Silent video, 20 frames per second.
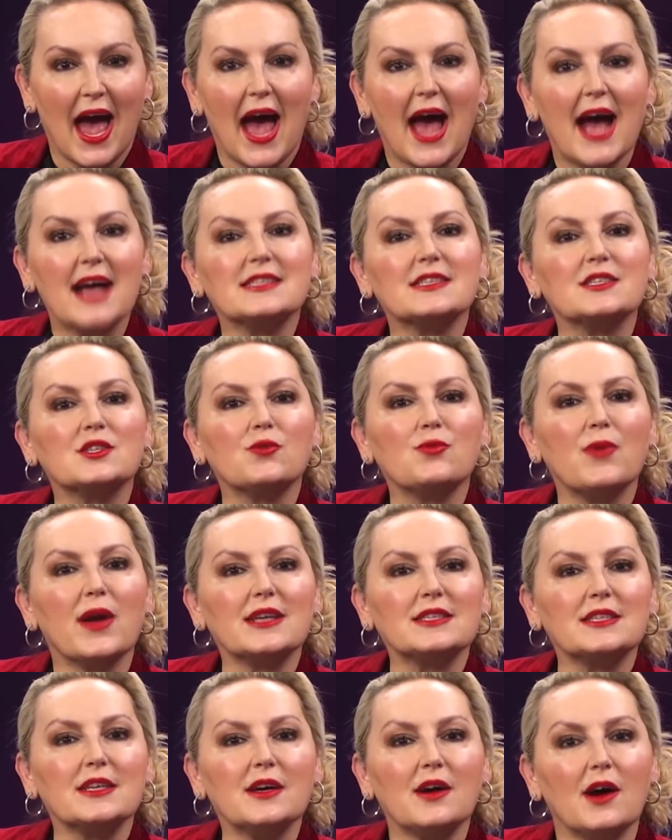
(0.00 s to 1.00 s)
As a
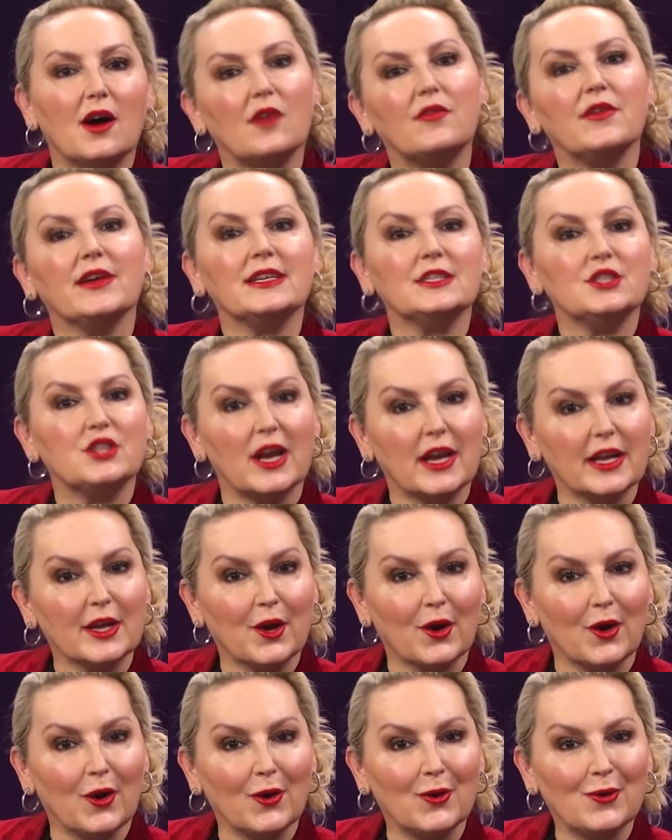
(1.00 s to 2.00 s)
director of
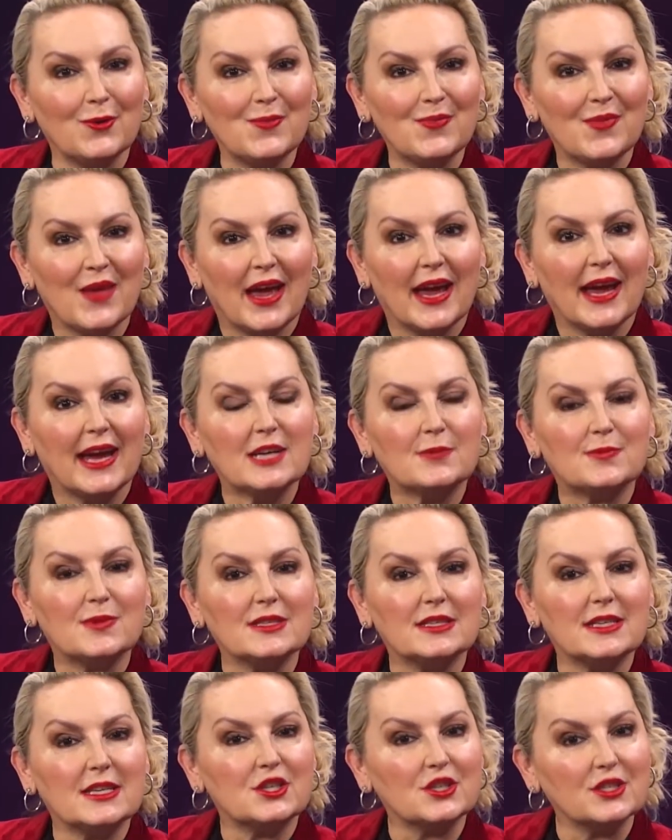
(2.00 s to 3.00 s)
Ingenico, he's
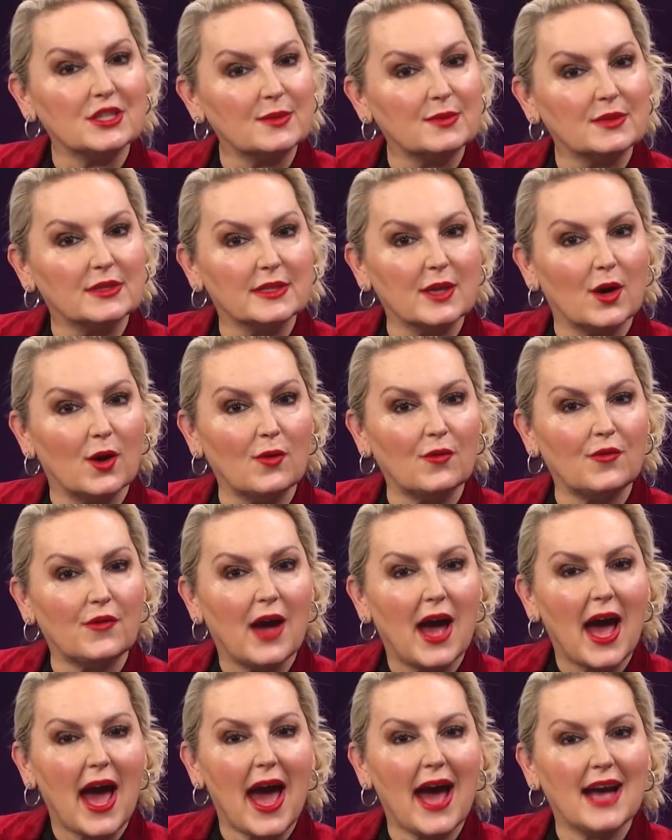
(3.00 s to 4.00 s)
positioned himself
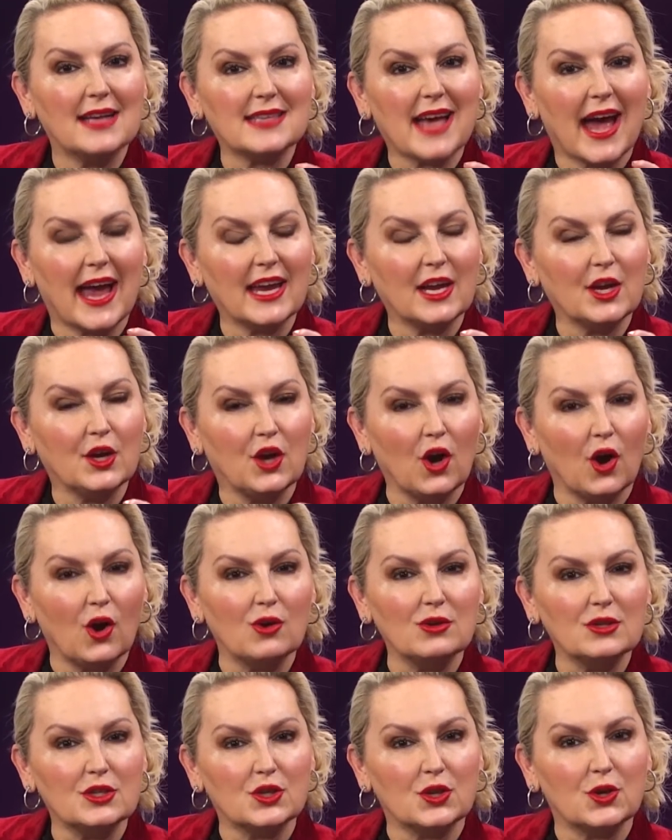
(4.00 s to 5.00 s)
as a
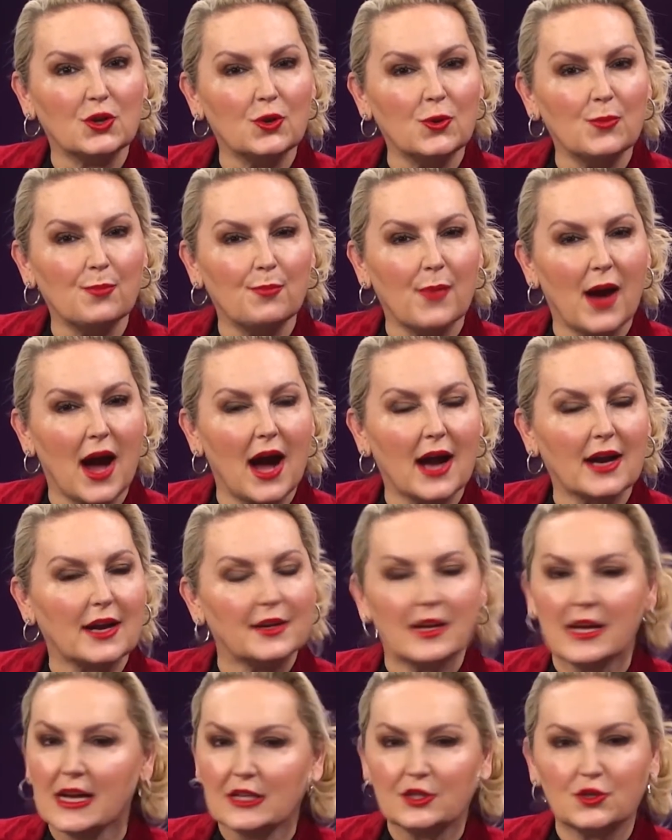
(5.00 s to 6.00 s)
go-to market
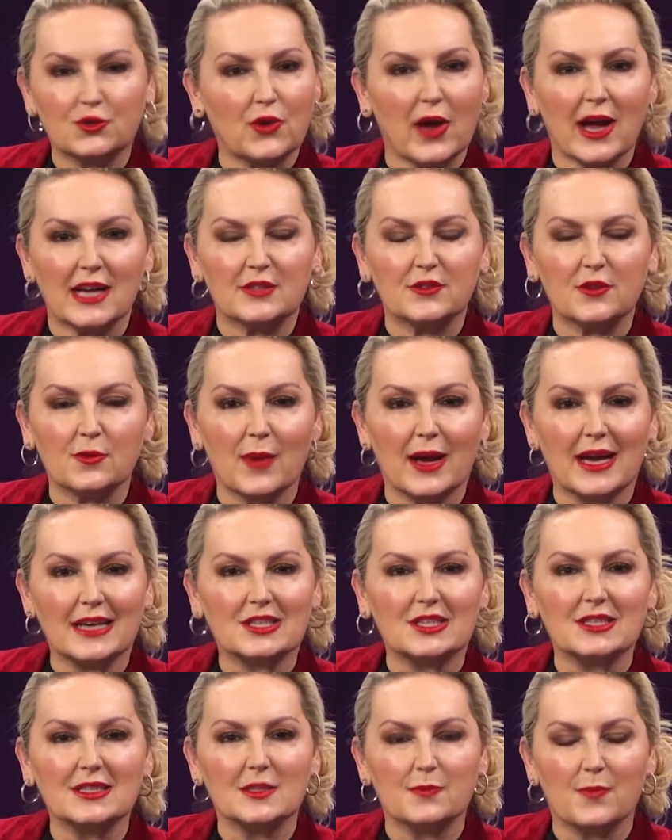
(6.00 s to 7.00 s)

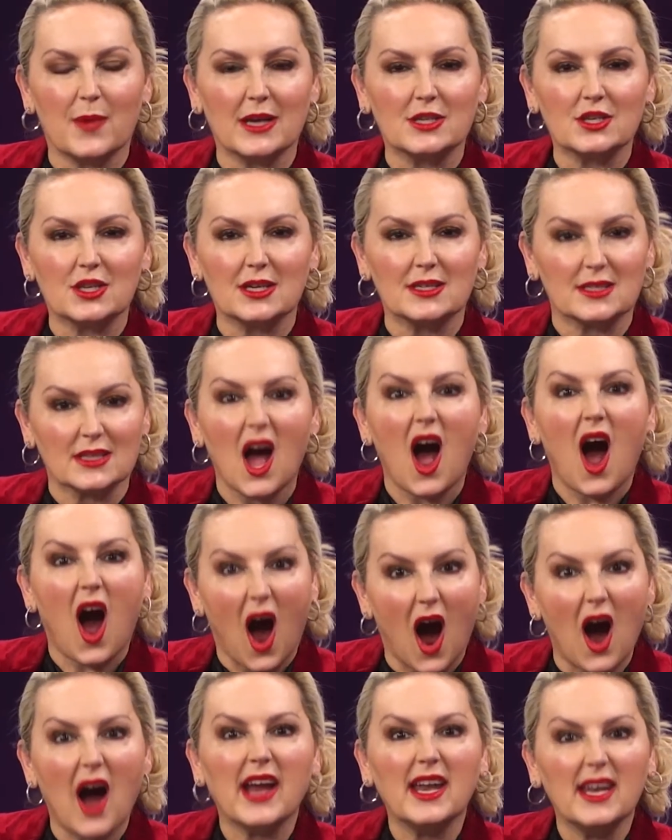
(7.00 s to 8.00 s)
transformation specialist.
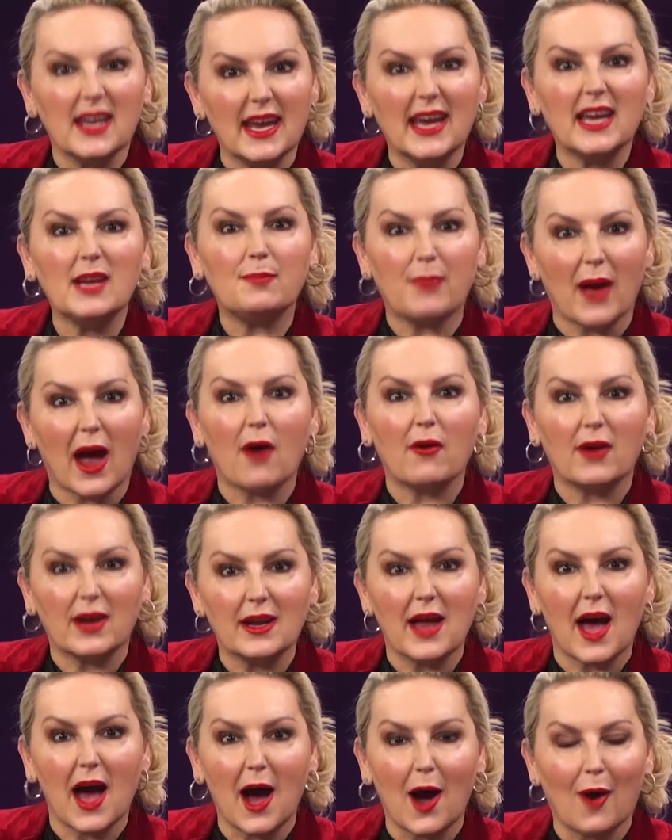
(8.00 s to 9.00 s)
I need Barry
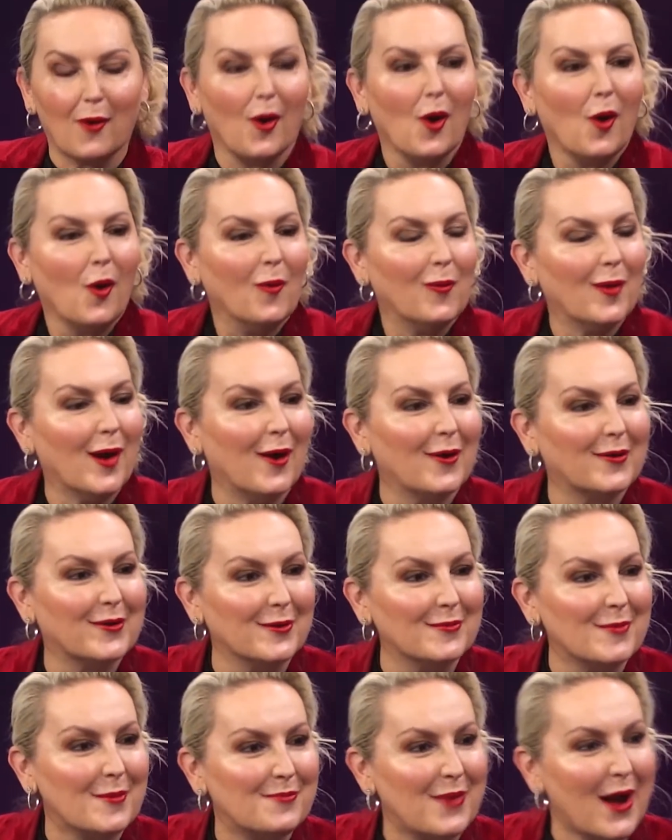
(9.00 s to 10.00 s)
now.
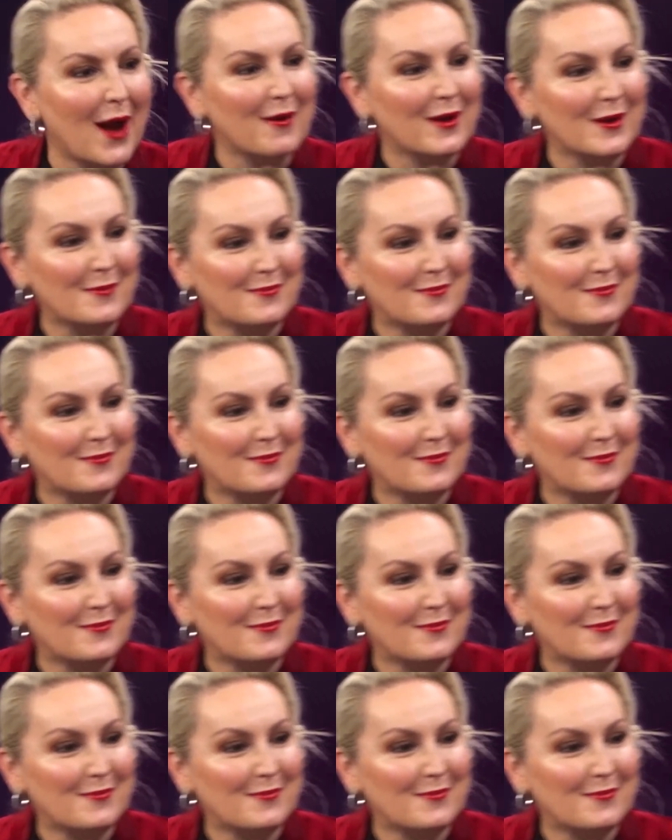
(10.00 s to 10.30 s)
Welcome, Barry